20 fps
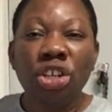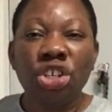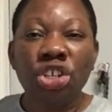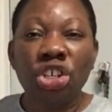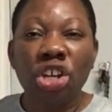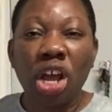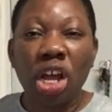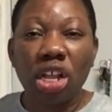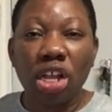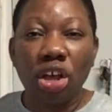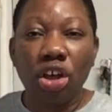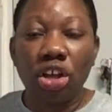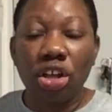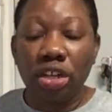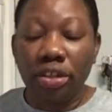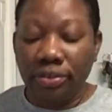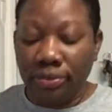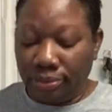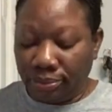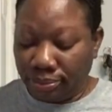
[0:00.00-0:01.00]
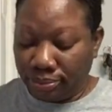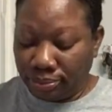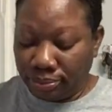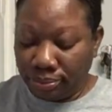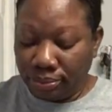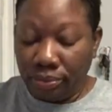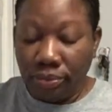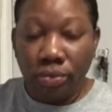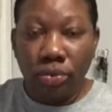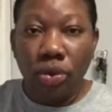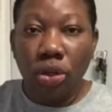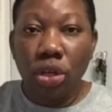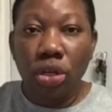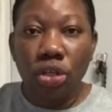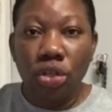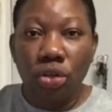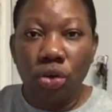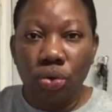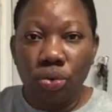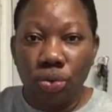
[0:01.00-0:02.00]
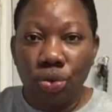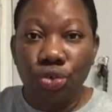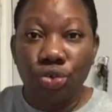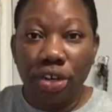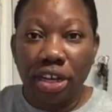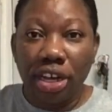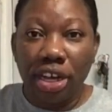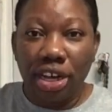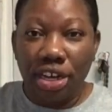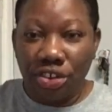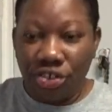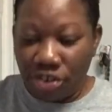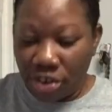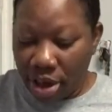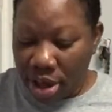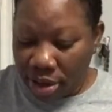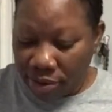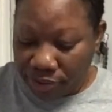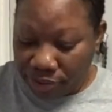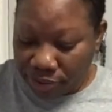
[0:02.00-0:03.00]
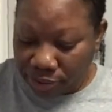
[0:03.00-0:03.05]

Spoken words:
Shotgun. Don't drink and drive.